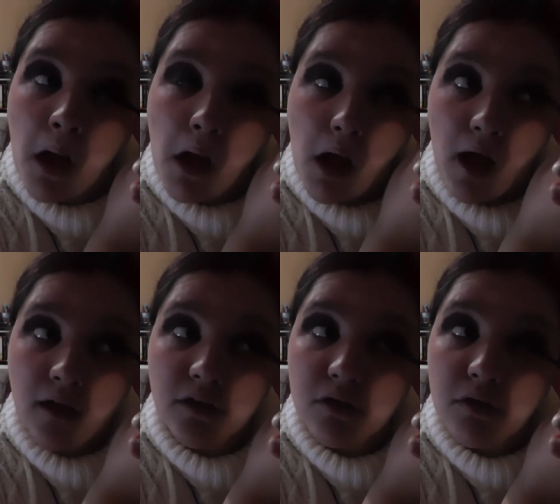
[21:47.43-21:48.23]
I'll
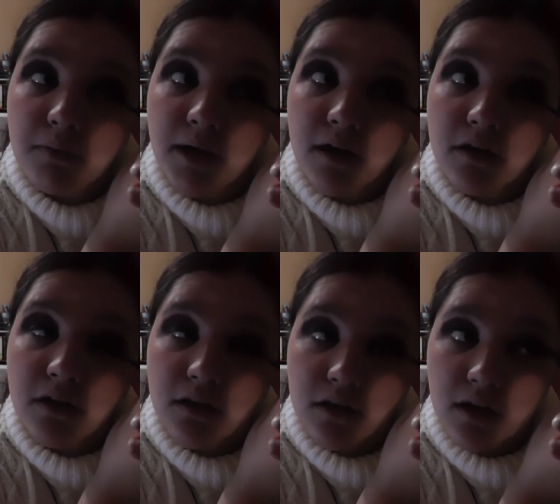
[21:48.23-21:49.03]
do
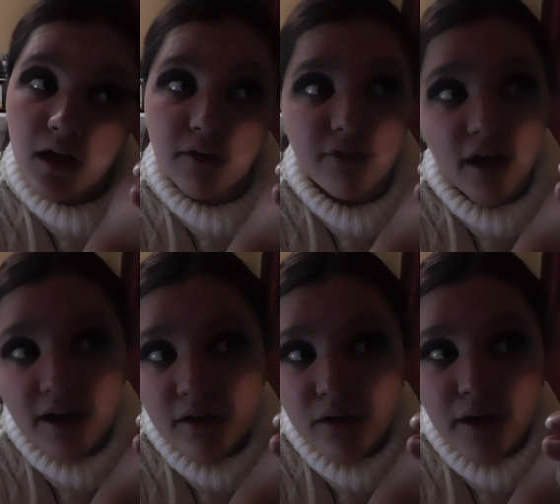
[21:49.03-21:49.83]
embarrassing stuff. I
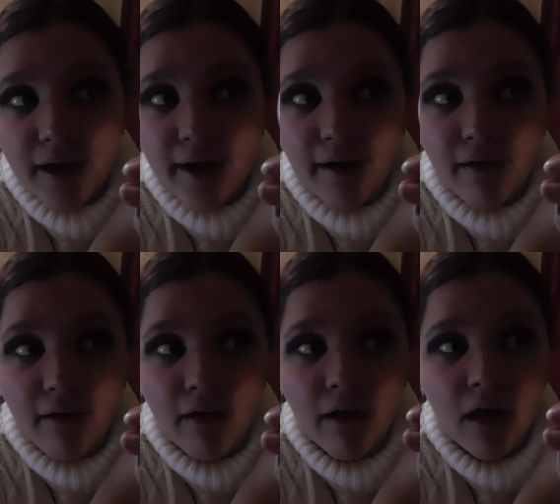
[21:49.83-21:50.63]
don't care.
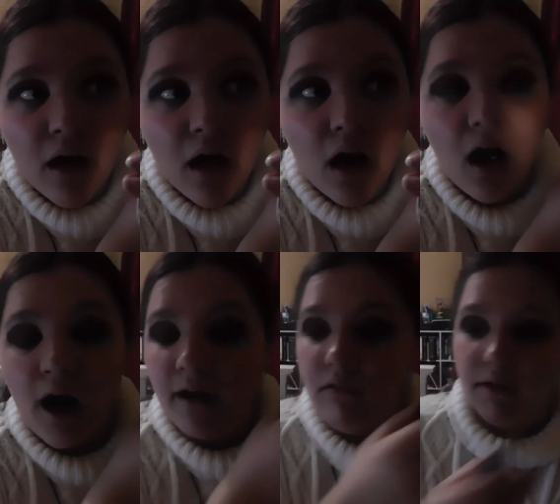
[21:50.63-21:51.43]
I
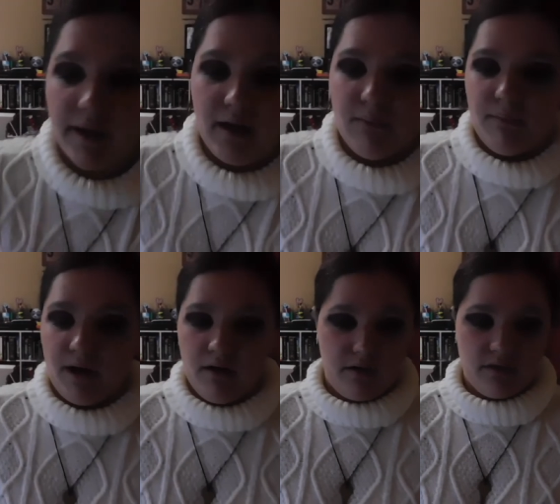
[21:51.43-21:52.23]
don't get
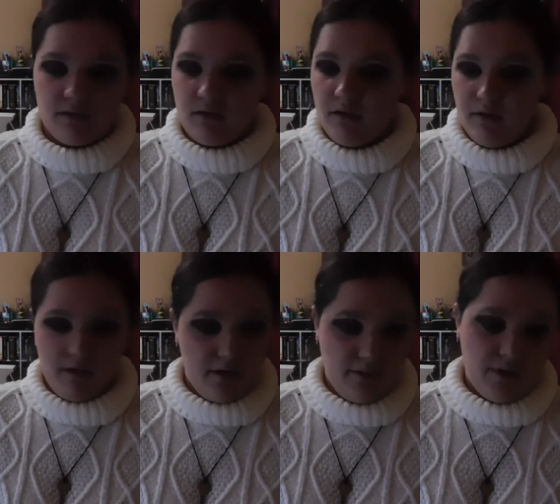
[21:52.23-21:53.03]
embarrassed.
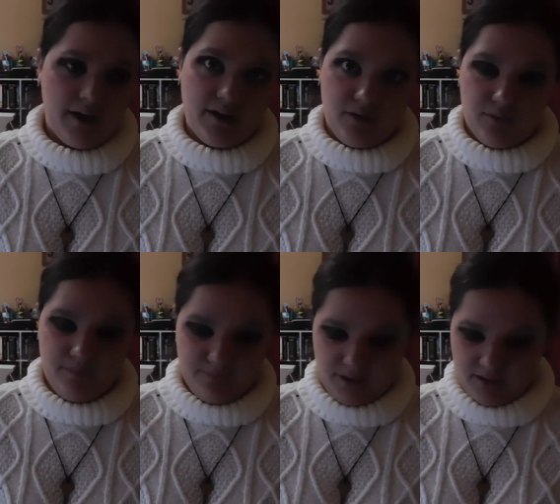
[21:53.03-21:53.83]
Well, I do,
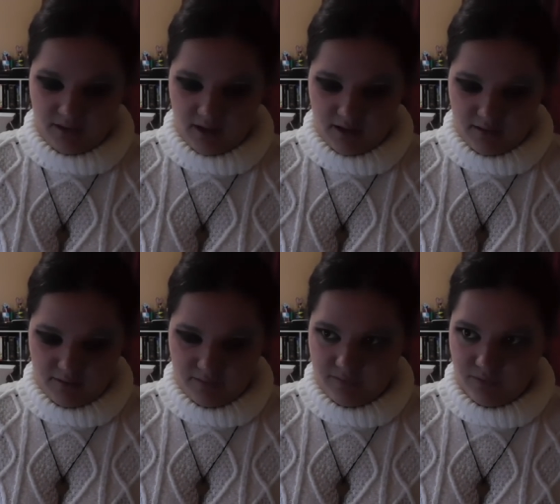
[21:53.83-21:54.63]
but not
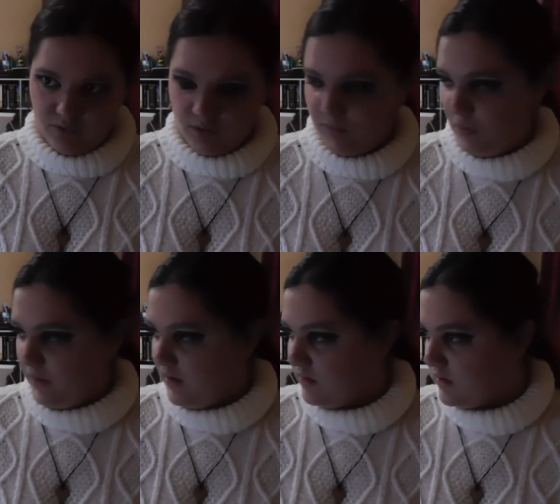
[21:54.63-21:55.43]
normal
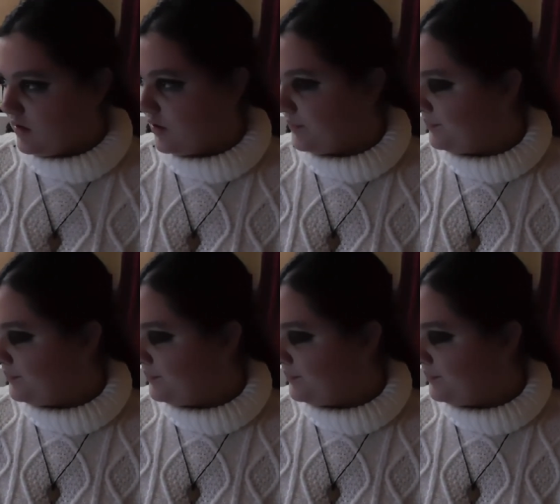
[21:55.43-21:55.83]
ways, you know?